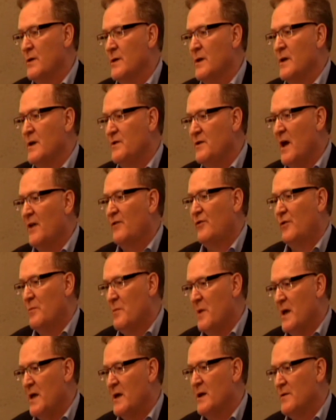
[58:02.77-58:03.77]
really
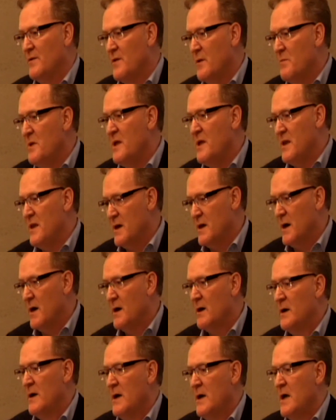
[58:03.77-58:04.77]
decimated, the
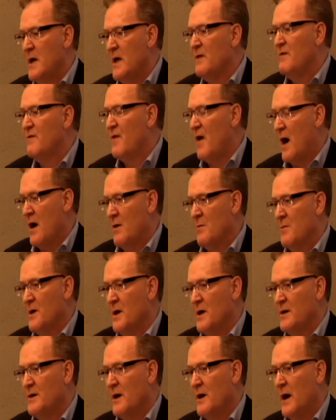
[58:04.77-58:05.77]
media
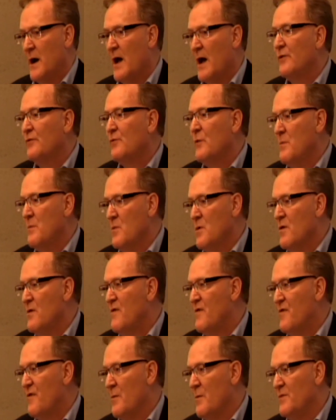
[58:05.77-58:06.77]
environment, uh, as we
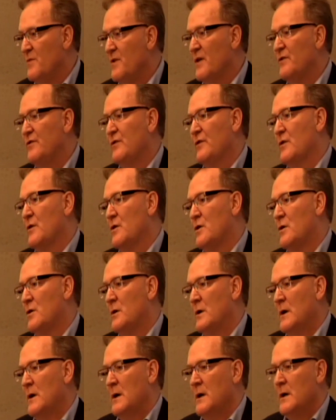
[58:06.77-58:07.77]
move from
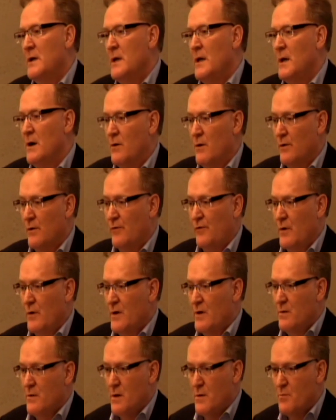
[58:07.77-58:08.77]
digital, you know, or
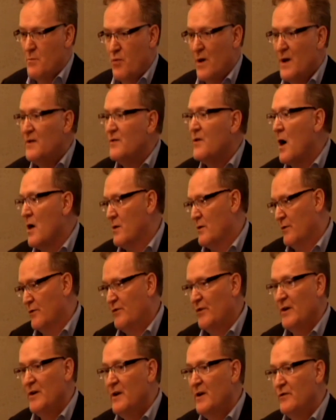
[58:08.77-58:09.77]
sorry, print
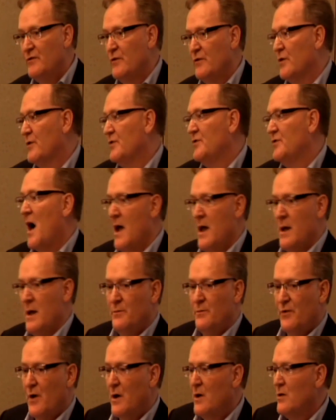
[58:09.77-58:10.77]
dollars to digital
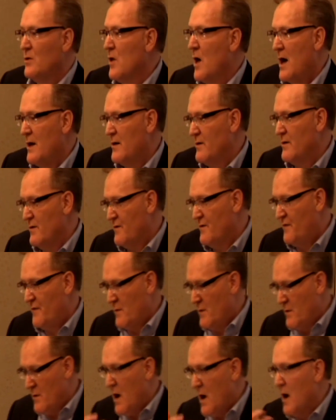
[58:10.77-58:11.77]
dimes. A lot of
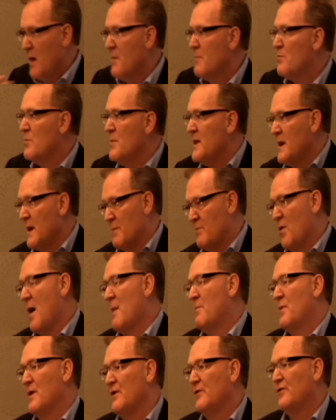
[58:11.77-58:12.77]
uh, media
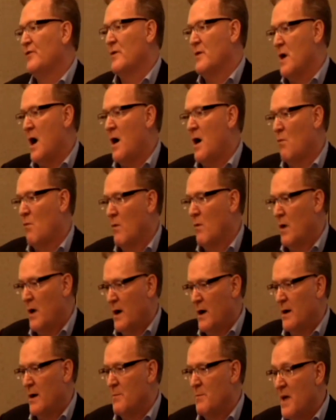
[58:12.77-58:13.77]
properties are not
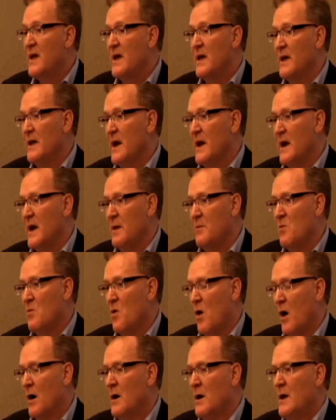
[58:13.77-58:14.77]
uh, making it
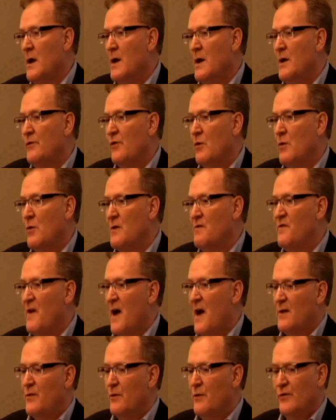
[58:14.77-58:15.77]
anymore. So in
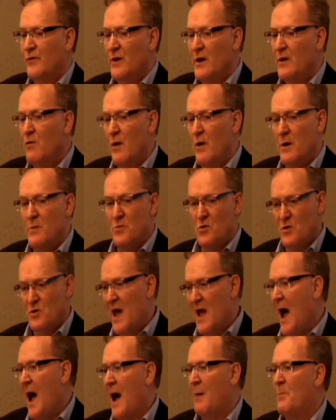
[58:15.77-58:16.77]
fact, there's an
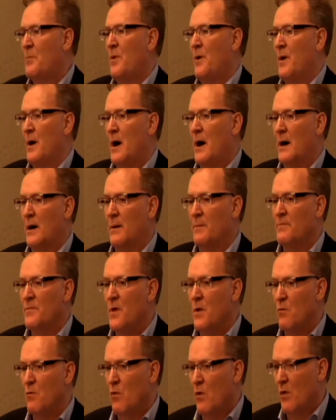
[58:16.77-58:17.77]
incredible gap
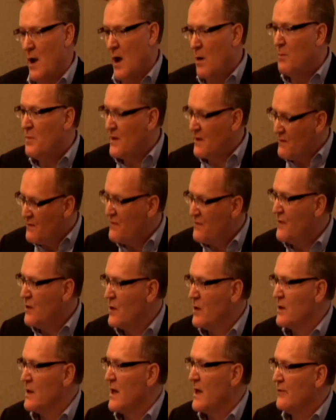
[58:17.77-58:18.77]
um, that we're helping
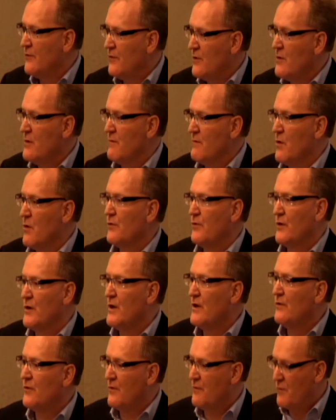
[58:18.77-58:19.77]
fill as
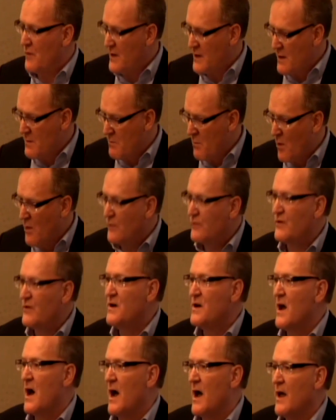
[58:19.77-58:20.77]
universities if we can
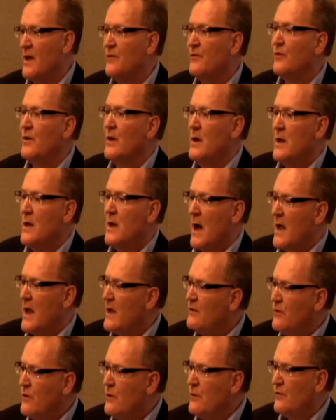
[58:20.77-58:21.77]
merchandise.
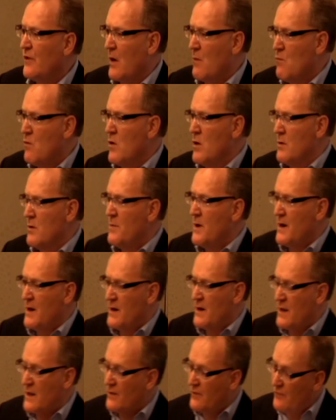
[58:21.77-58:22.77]
I hate to use that word,
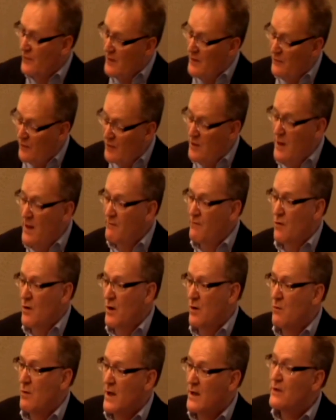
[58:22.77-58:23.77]
but it, it's, it's
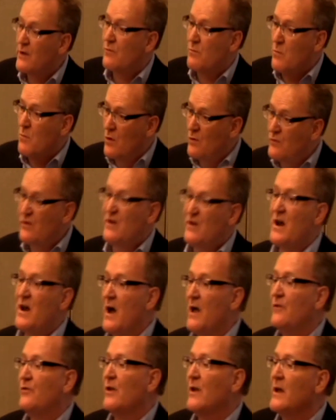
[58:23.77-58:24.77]
clever in a way, because
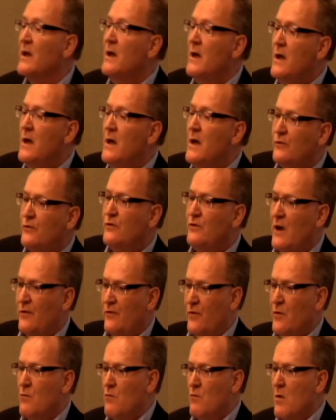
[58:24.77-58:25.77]
merchandising
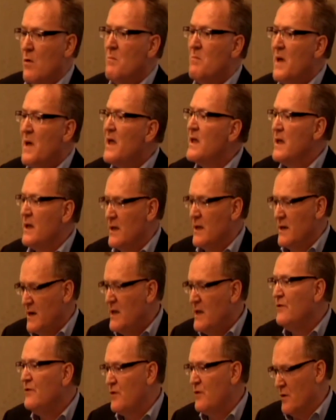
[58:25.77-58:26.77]
suggests that we're making
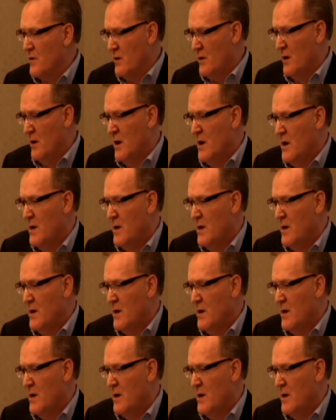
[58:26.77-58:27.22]
it easier